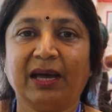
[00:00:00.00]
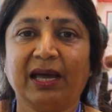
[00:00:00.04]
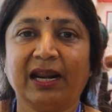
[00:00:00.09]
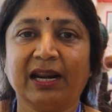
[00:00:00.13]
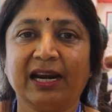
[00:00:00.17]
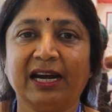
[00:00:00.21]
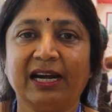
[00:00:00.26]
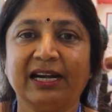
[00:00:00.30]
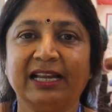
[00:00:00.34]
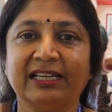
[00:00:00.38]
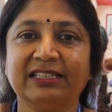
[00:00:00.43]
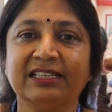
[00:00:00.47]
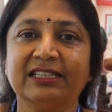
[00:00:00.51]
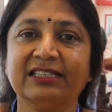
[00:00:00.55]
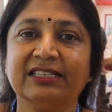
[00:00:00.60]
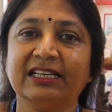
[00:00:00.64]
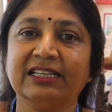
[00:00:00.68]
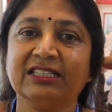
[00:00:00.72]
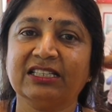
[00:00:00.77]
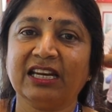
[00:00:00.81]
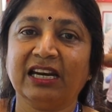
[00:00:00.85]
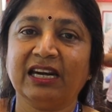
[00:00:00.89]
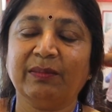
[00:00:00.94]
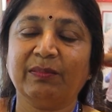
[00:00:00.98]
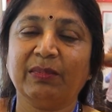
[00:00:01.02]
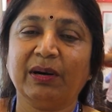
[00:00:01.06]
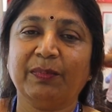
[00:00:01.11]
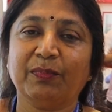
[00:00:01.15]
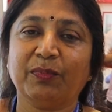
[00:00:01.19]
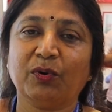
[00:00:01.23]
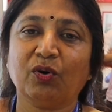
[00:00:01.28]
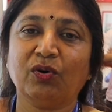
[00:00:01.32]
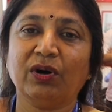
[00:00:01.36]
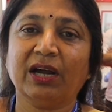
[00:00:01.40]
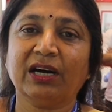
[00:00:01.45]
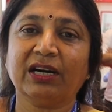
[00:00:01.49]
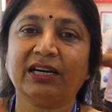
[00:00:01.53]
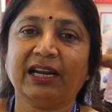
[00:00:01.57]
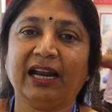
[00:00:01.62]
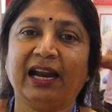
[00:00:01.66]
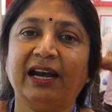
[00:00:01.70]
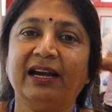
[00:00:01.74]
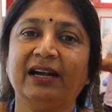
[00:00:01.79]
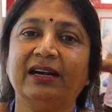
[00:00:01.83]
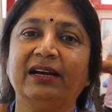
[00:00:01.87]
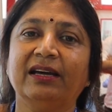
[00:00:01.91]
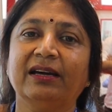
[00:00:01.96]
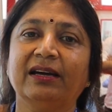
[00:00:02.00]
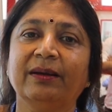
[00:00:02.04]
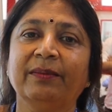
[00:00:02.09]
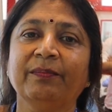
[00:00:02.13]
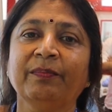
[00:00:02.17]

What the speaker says: market as a sustainable product and